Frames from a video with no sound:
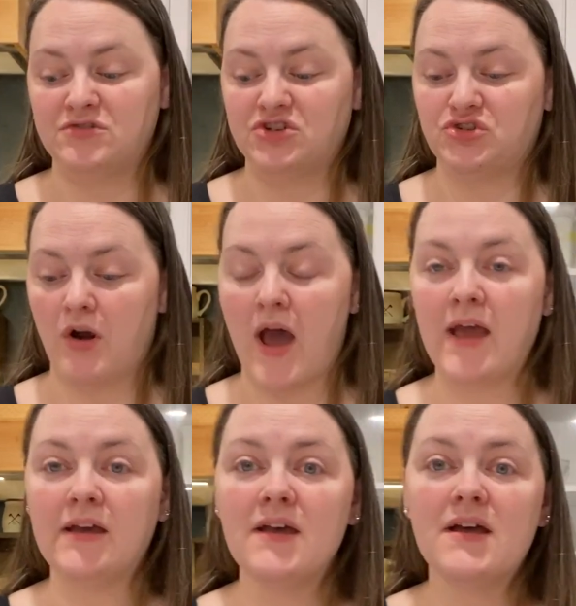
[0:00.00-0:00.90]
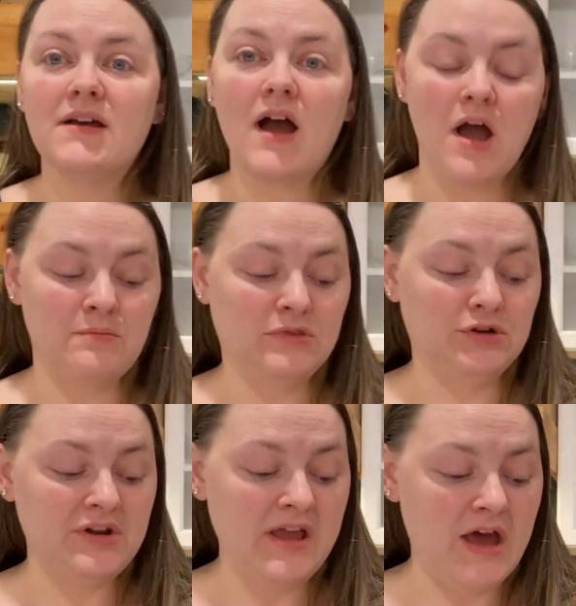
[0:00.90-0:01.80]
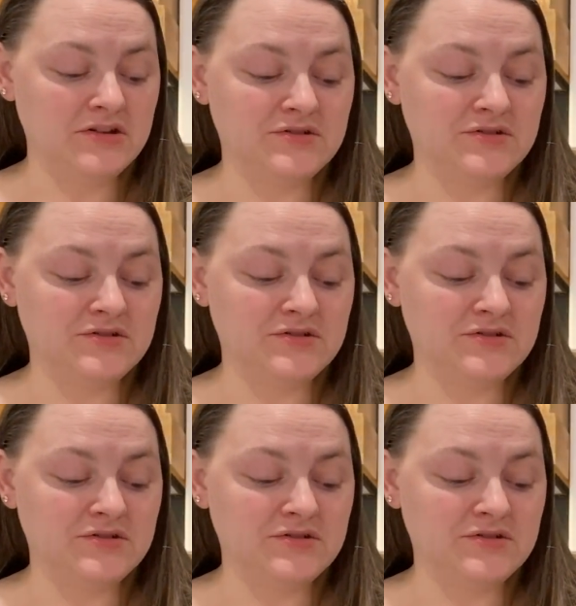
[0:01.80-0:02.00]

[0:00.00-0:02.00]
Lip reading: to try, learning how to do